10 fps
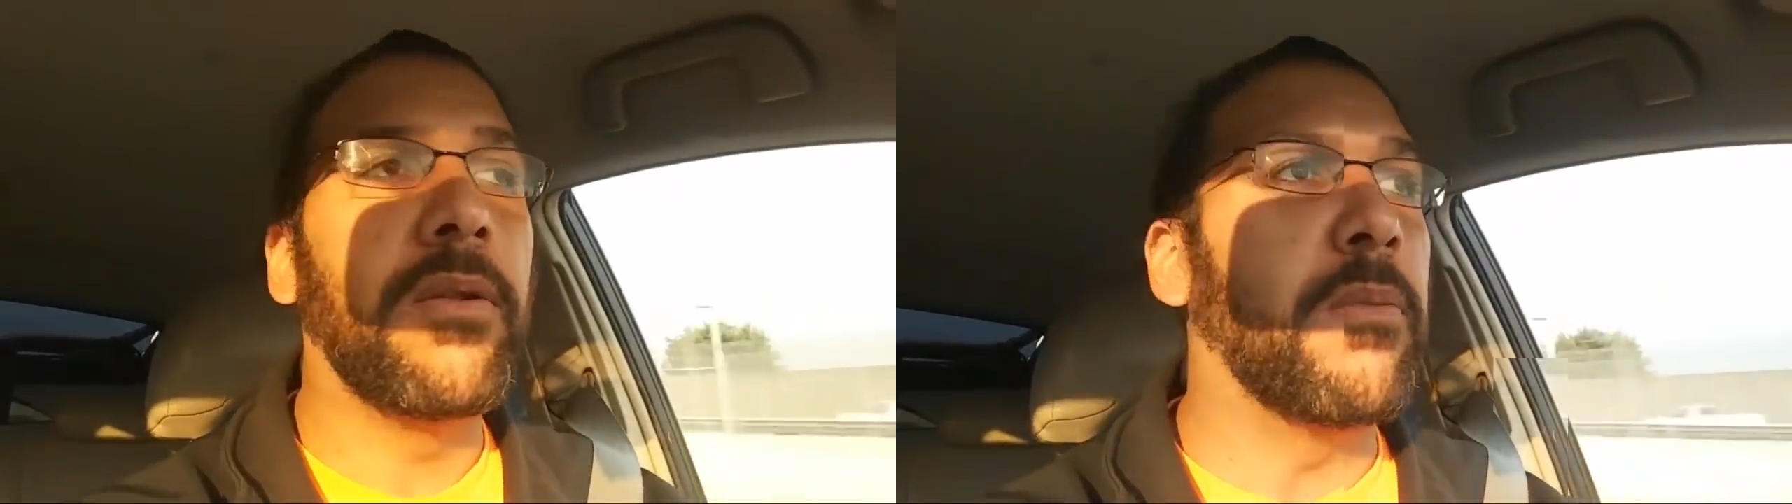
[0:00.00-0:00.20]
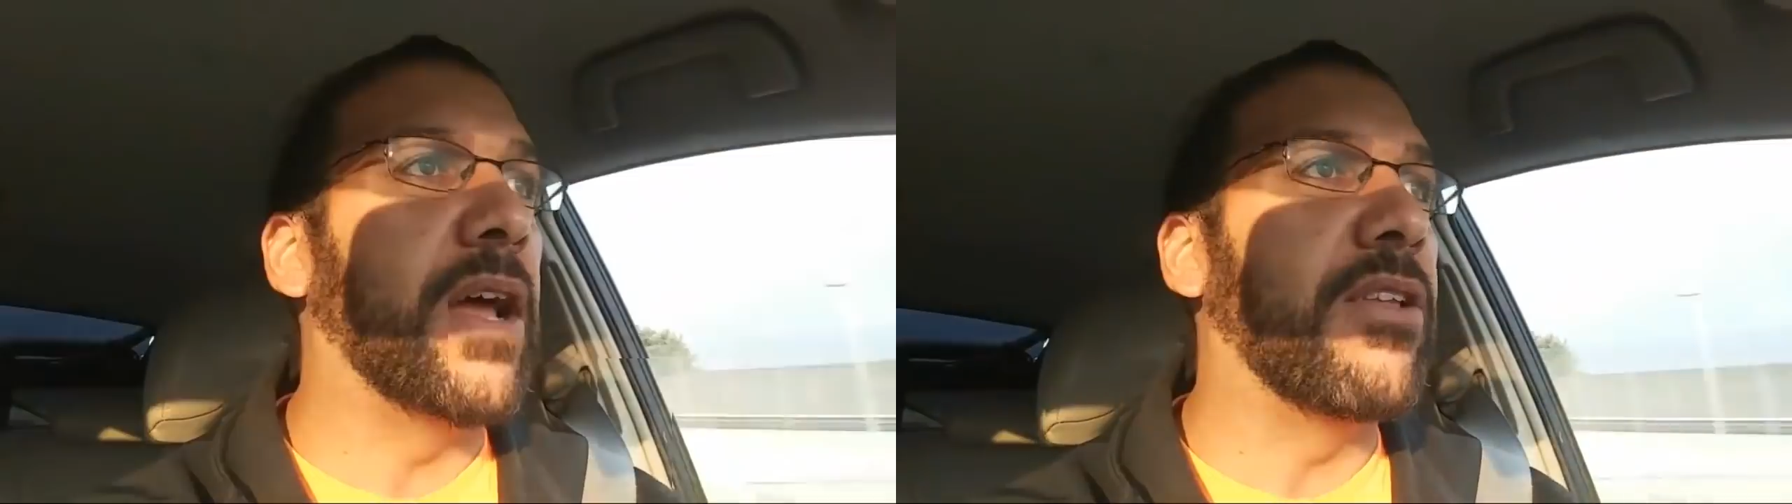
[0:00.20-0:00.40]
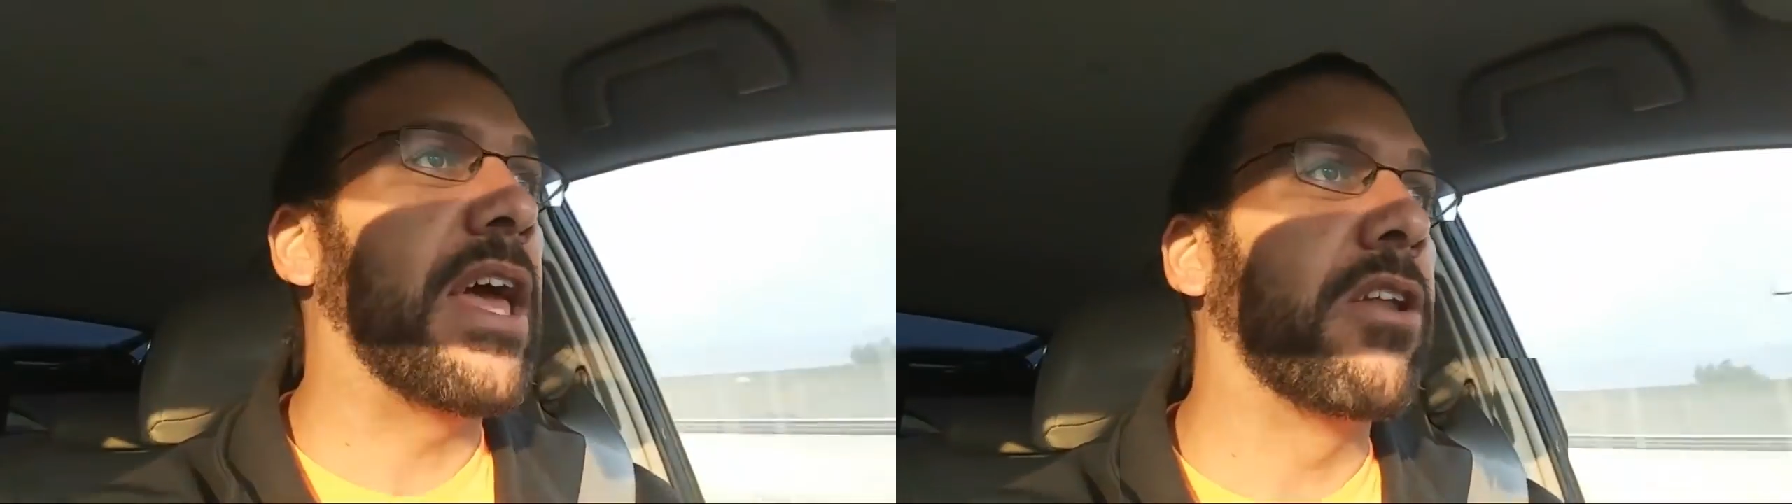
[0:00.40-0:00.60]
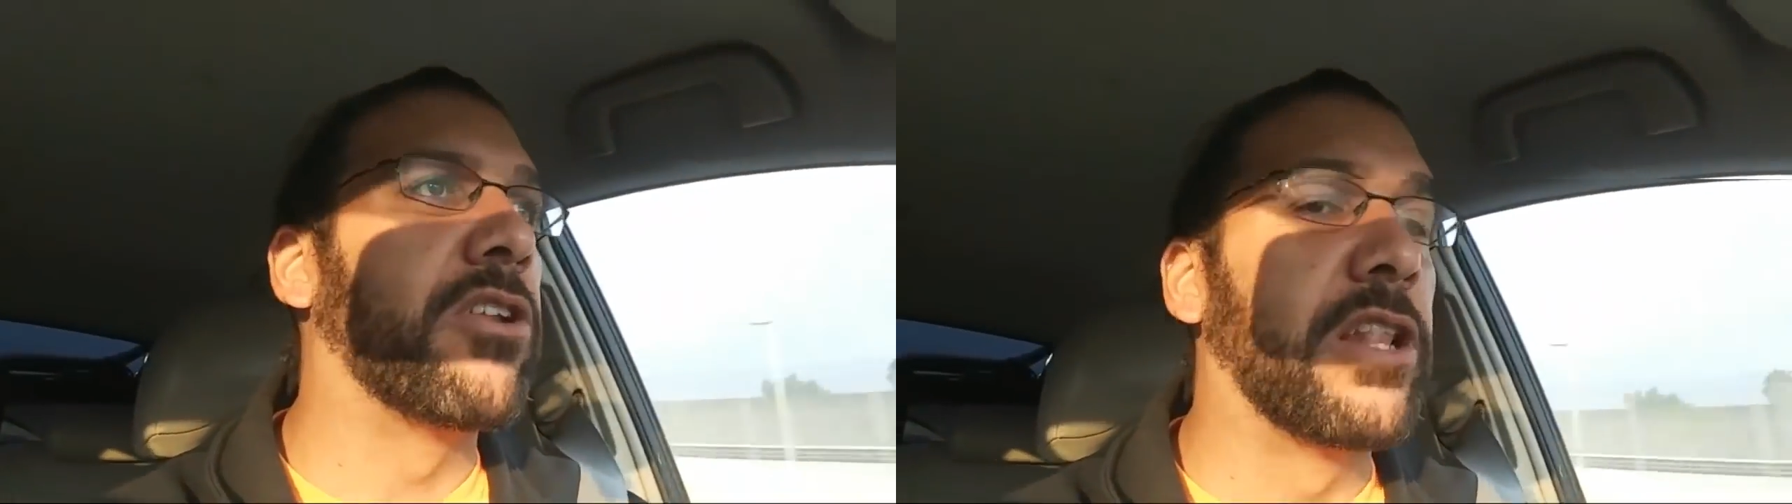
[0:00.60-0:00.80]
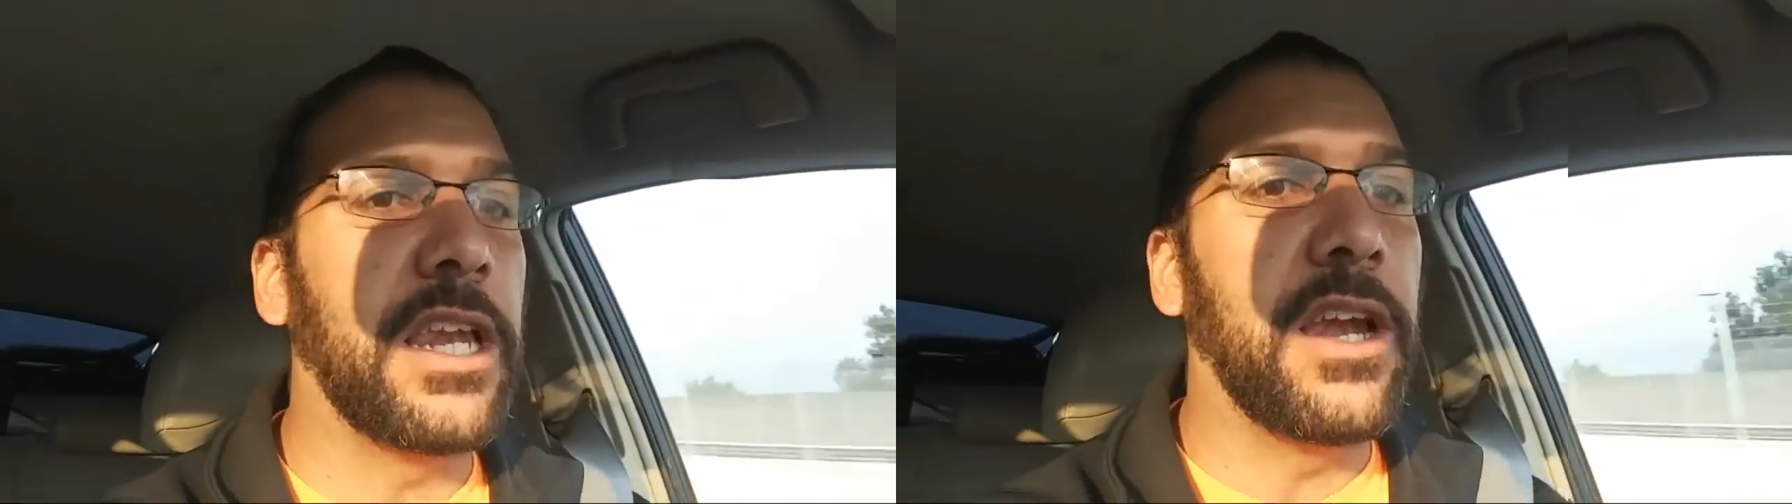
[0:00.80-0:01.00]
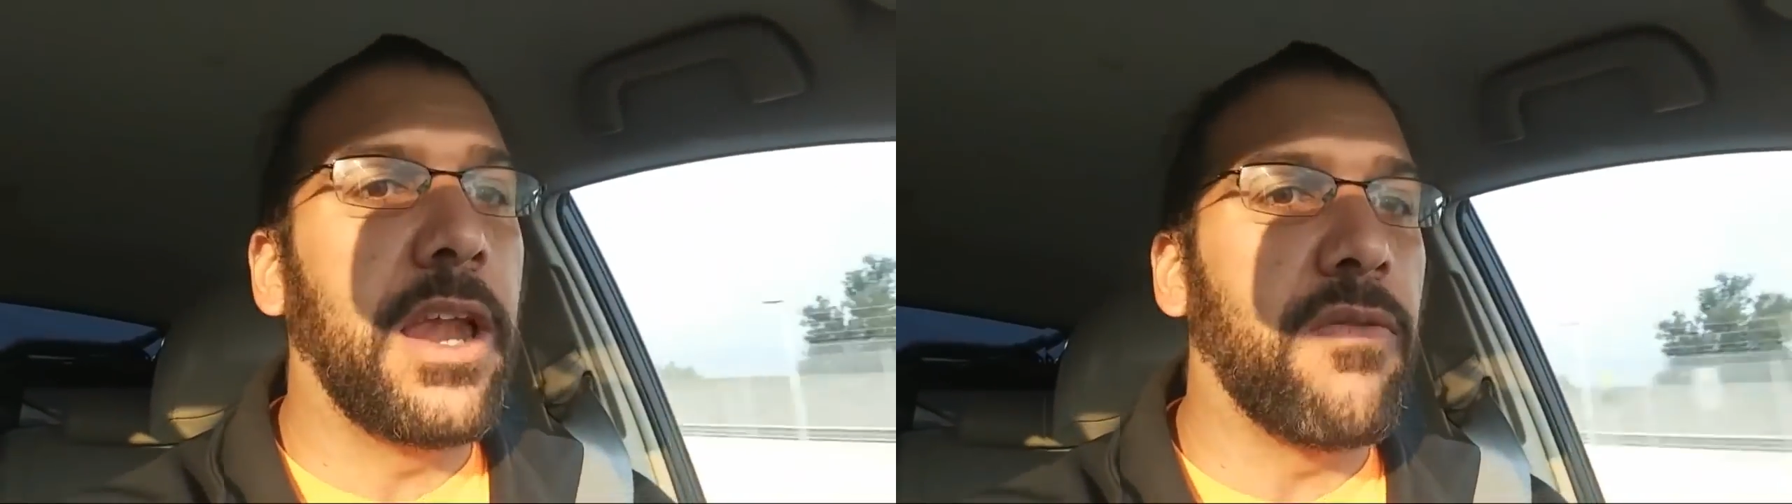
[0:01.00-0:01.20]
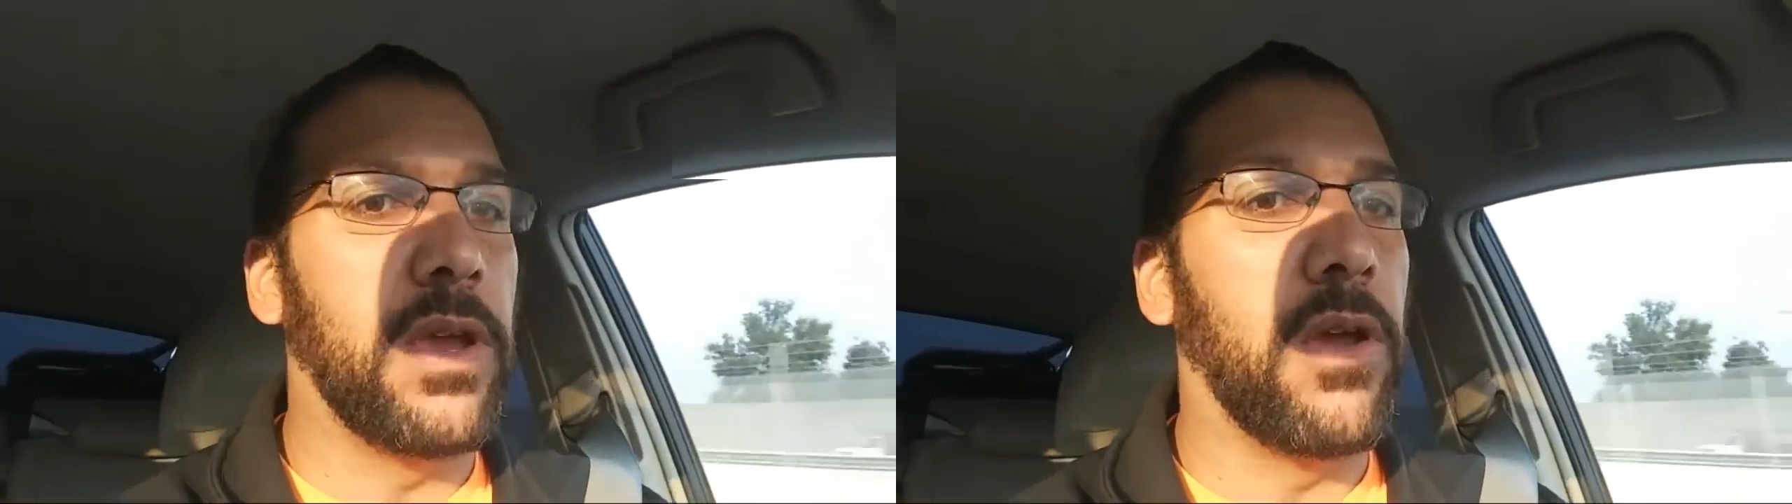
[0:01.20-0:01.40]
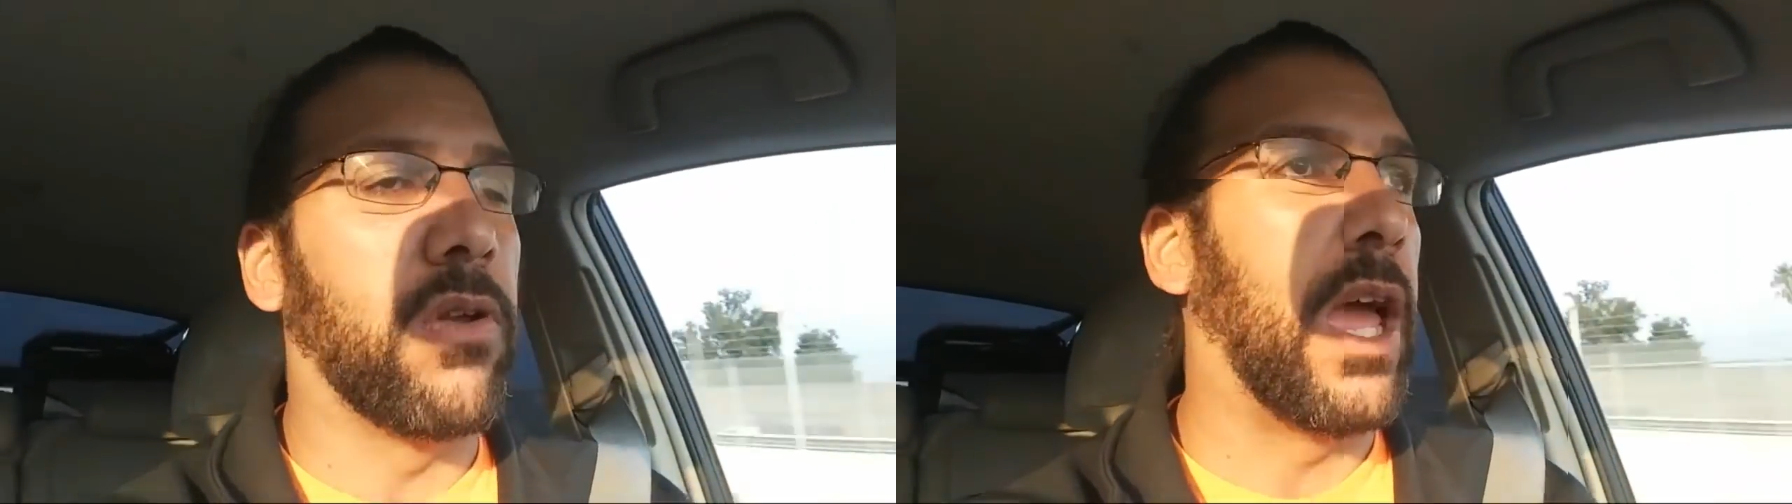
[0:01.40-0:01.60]
my channel deleted every
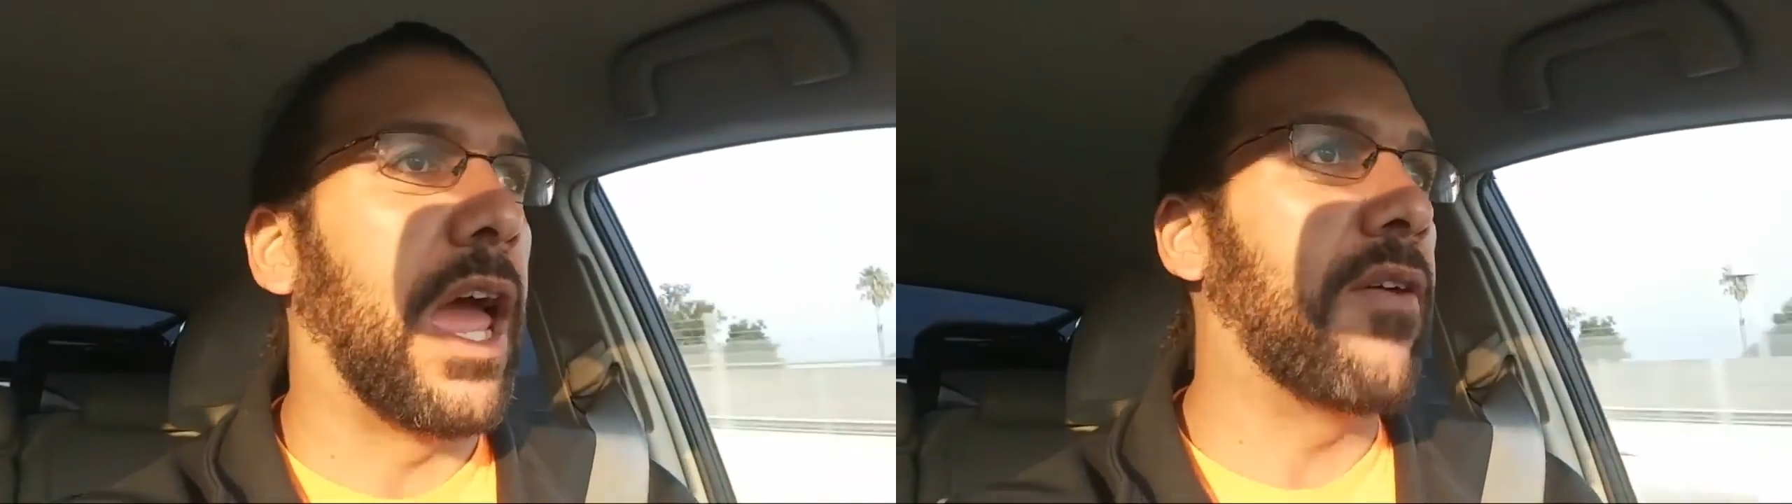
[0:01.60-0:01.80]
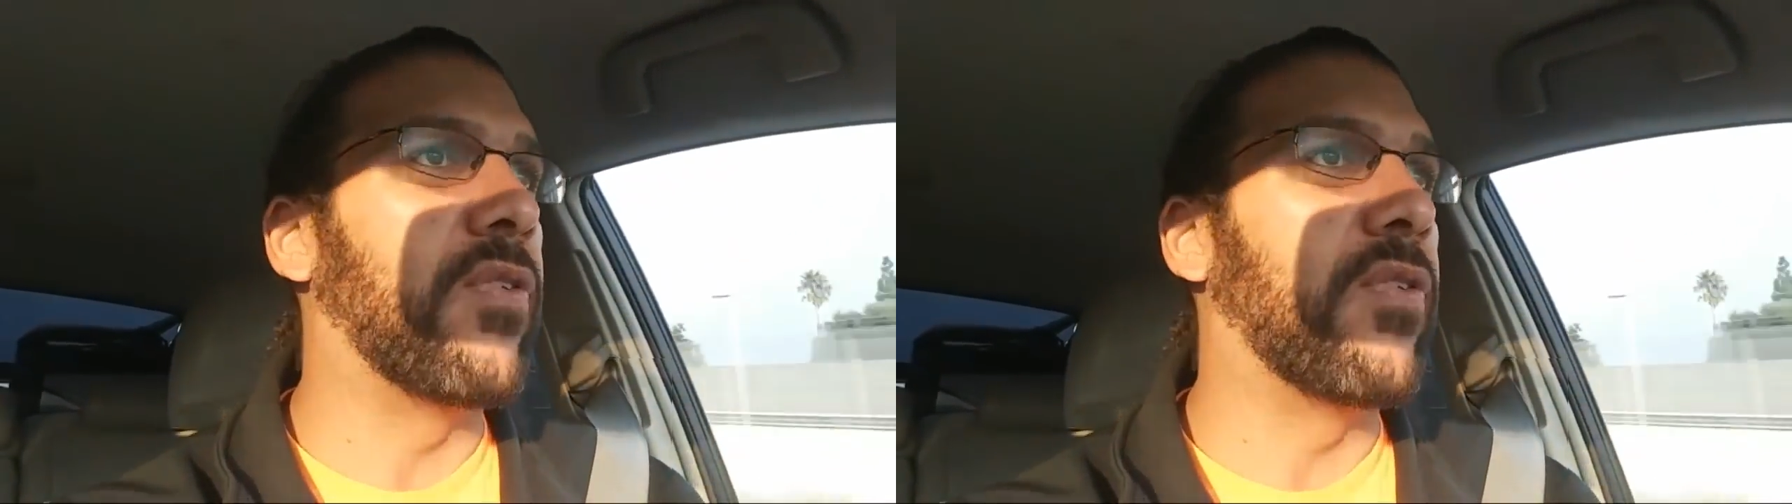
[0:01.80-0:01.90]
year and a half